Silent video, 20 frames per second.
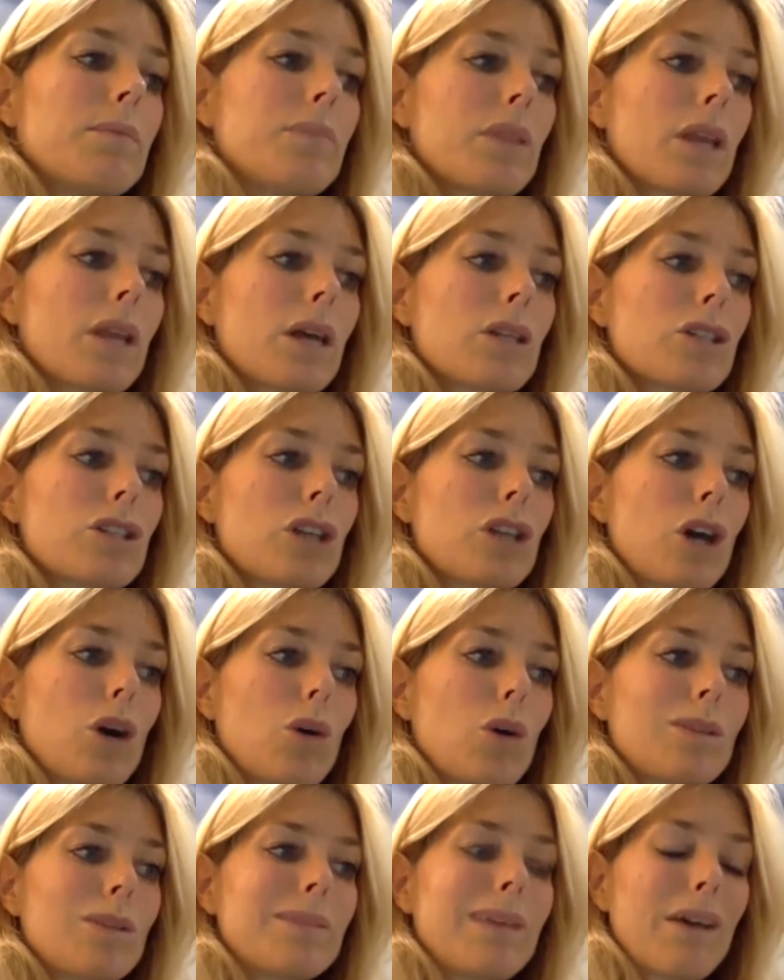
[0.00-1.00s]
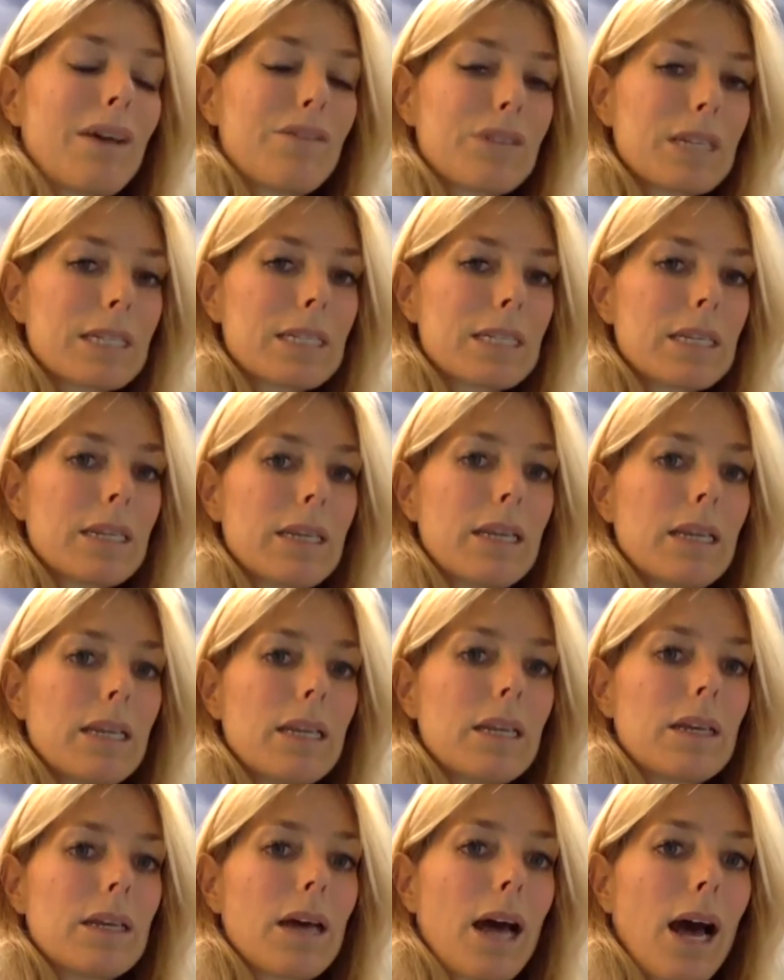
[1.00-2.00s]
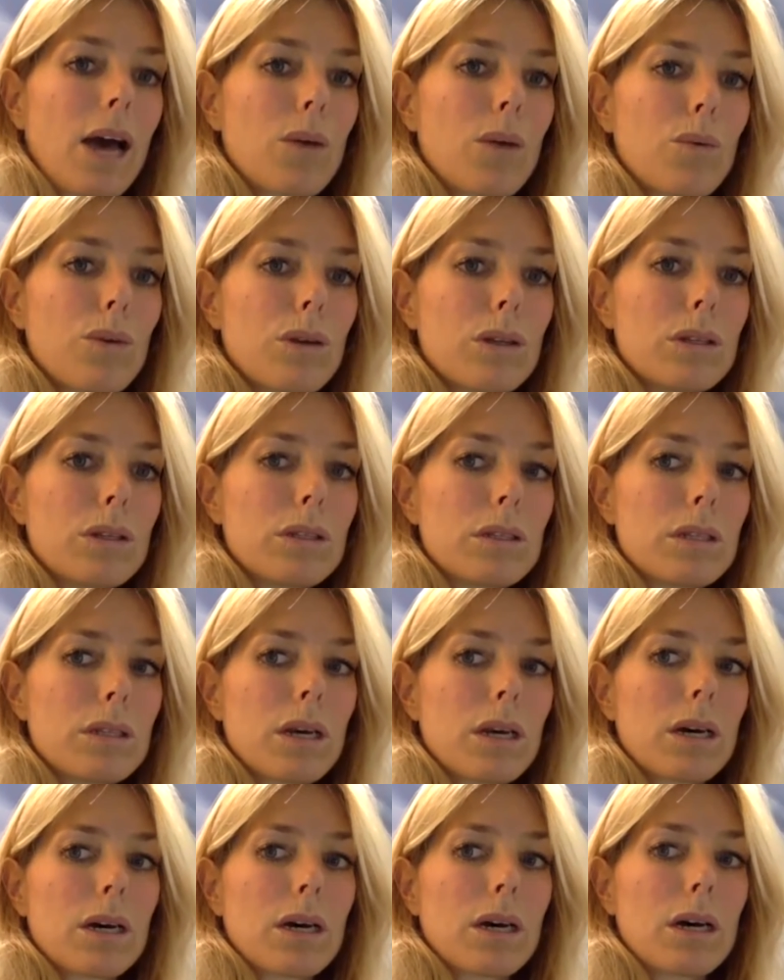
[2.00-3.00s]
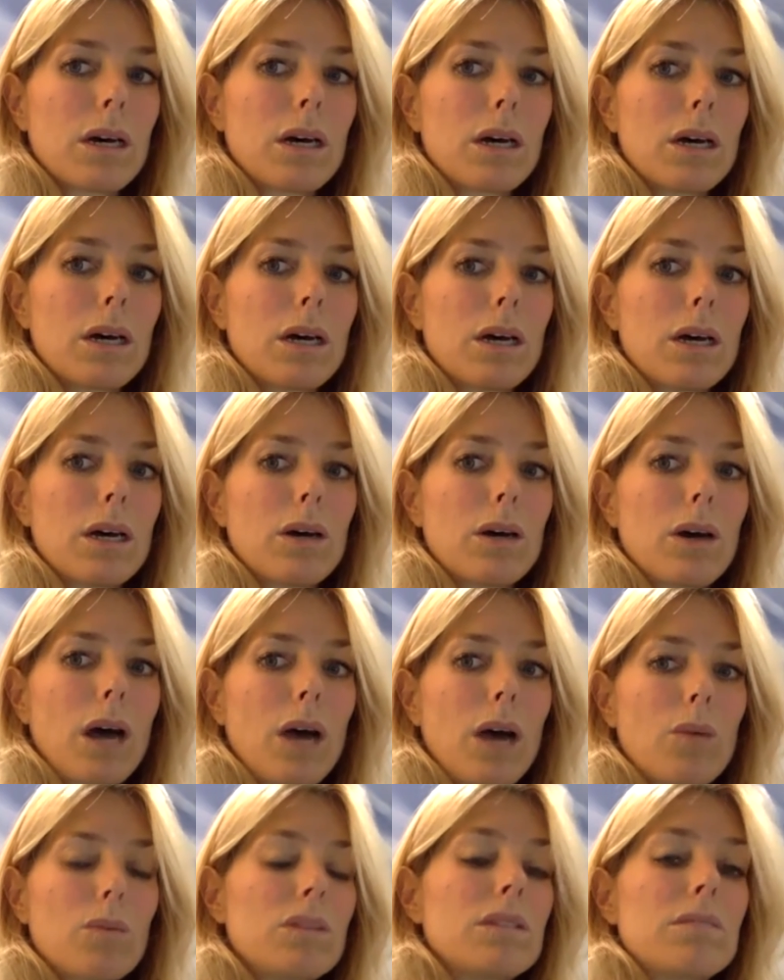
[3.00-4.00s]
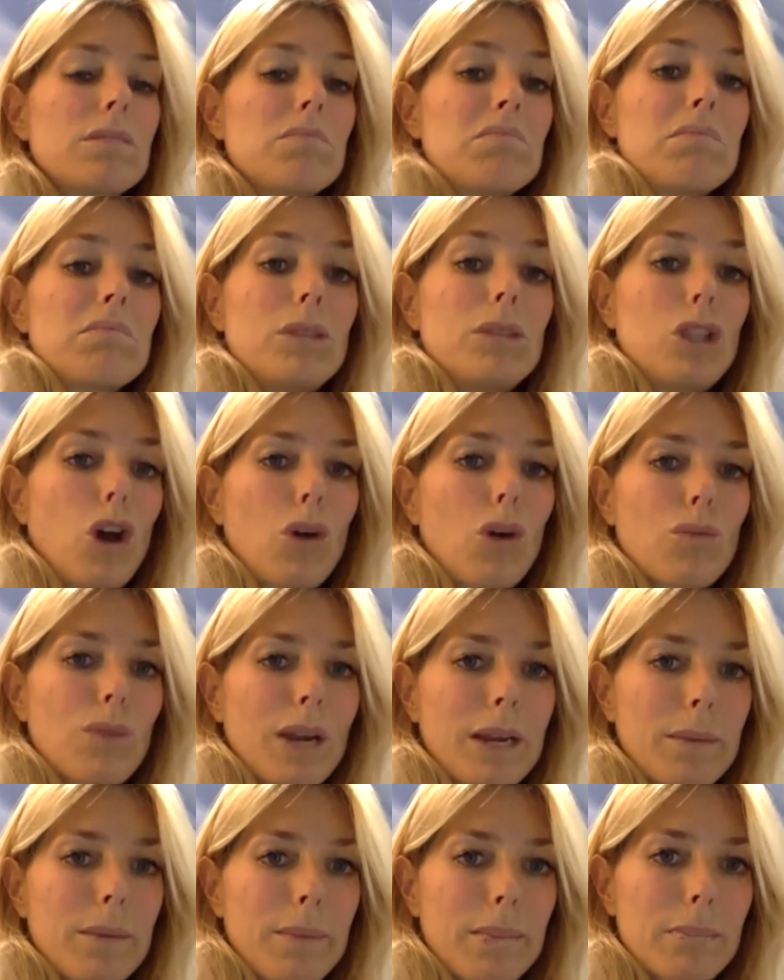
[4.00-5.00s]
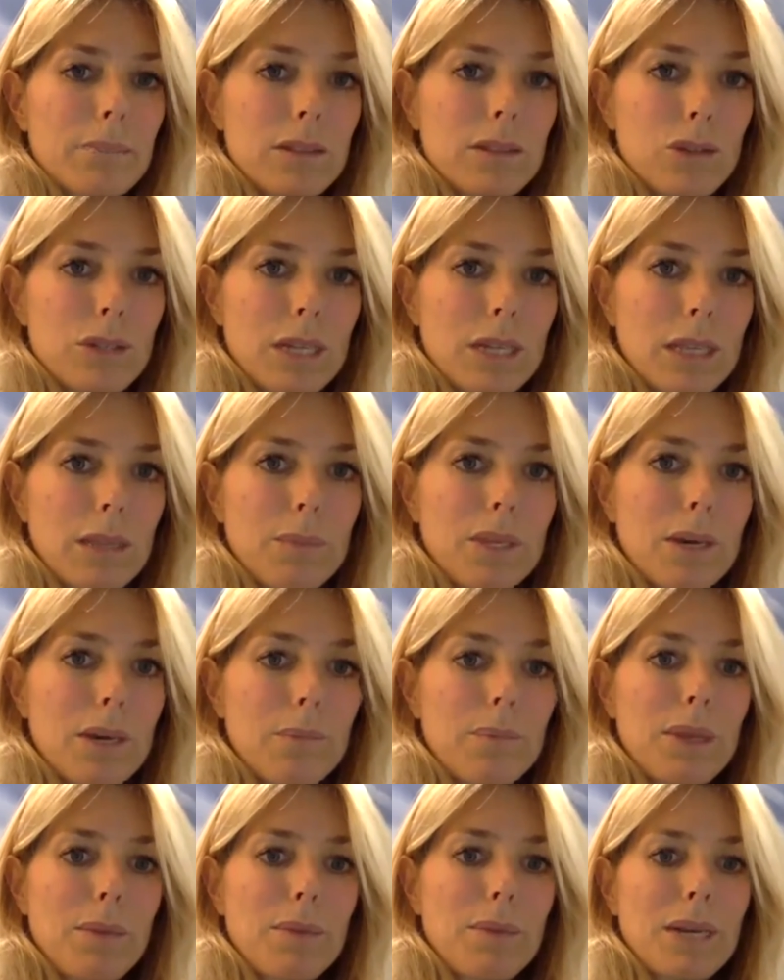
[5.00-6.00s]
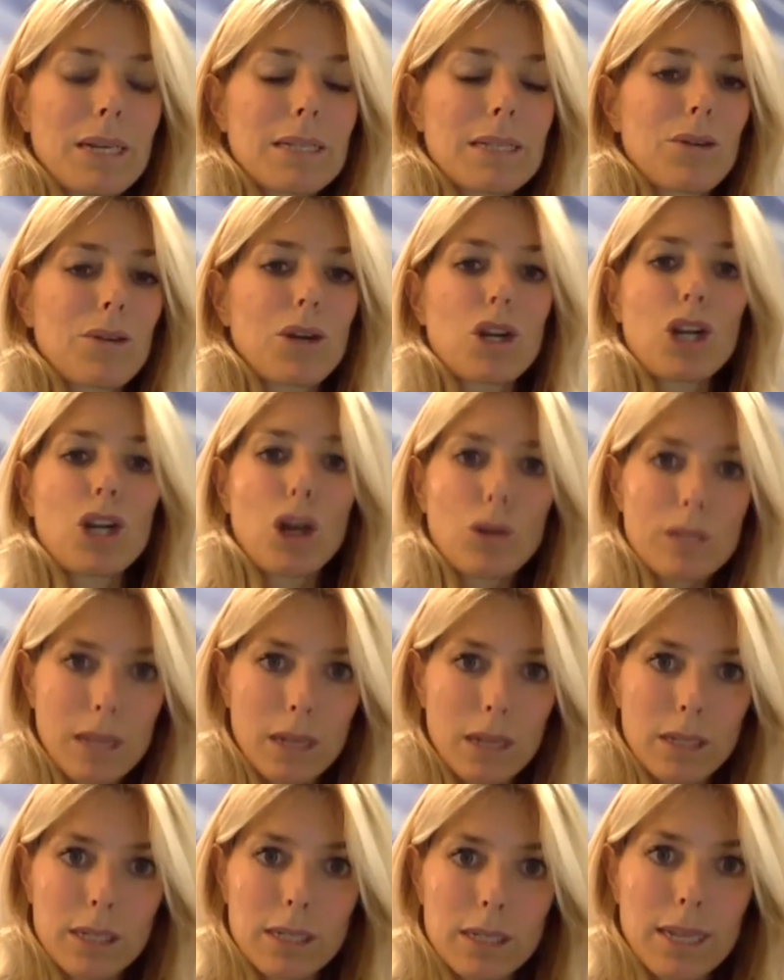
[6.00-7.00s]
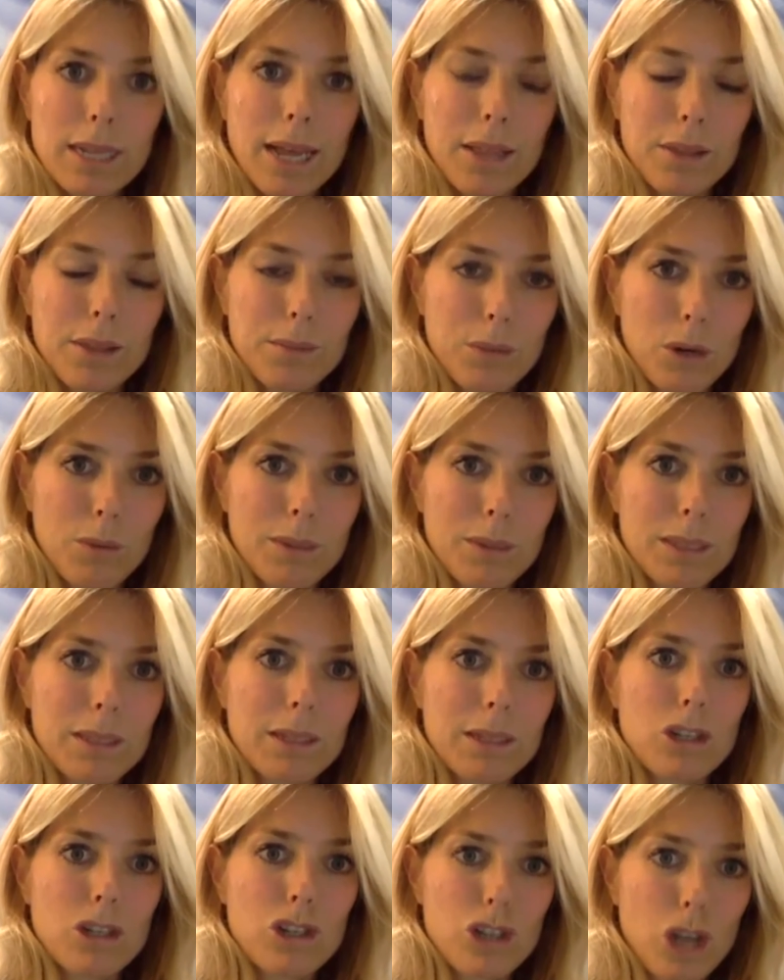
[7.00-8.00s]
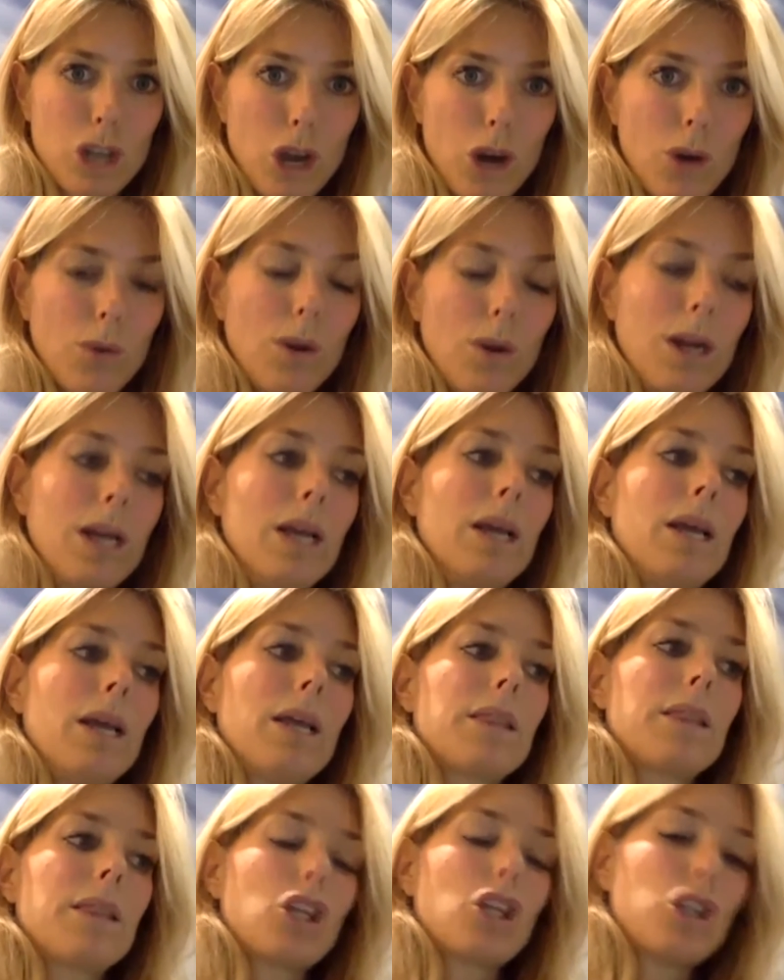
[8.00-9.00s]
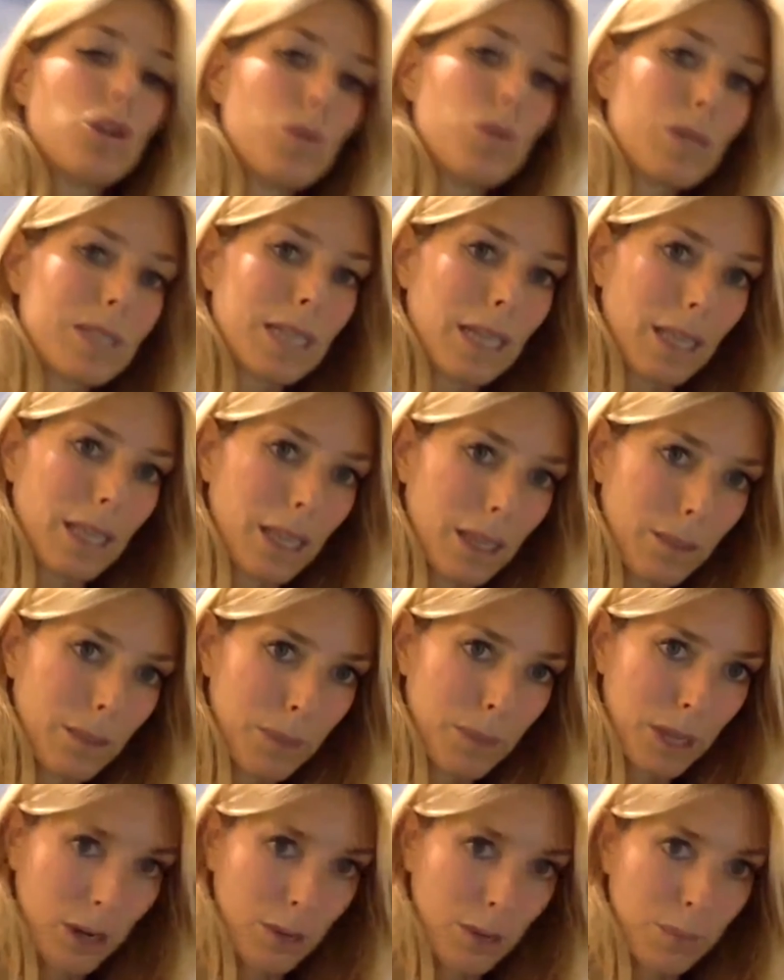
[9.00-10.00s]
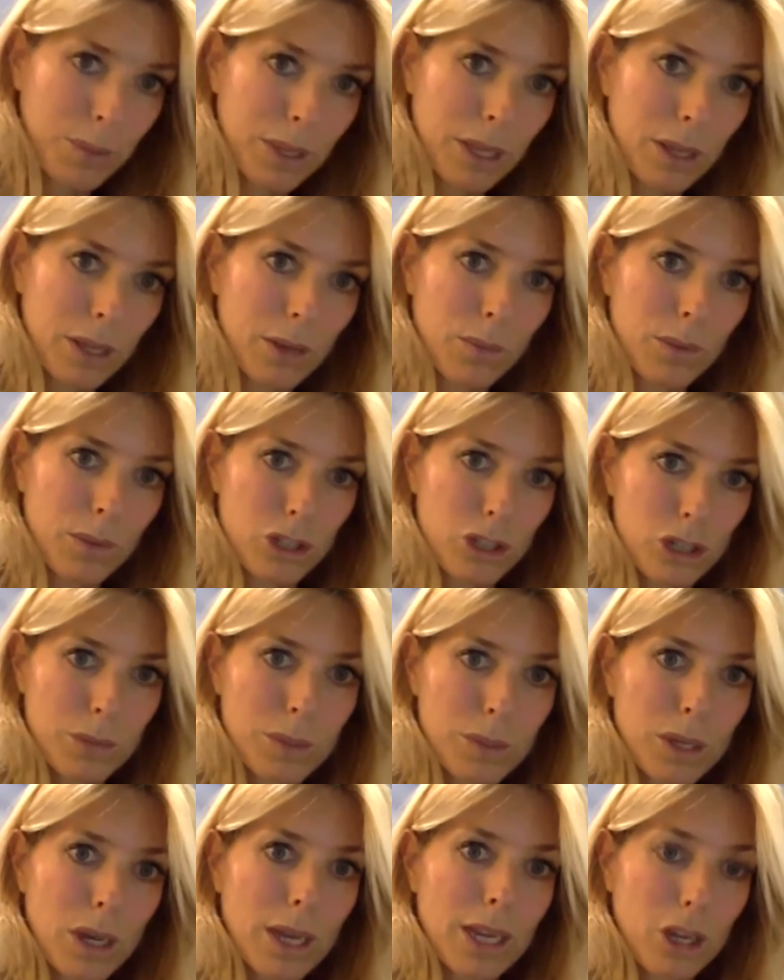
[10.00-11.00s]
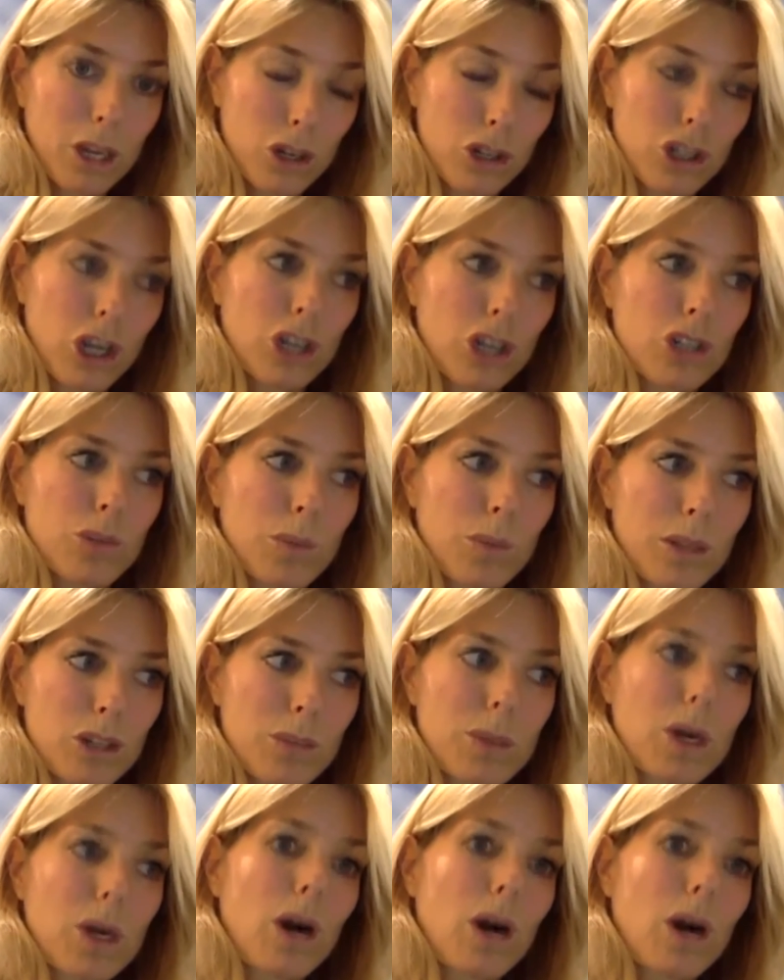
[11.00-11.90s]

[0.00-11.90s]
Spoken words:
So definitely, I would not recommend using the PRP, because there are no studies at the moment that show that using PRP with GBR in conjunction with GBR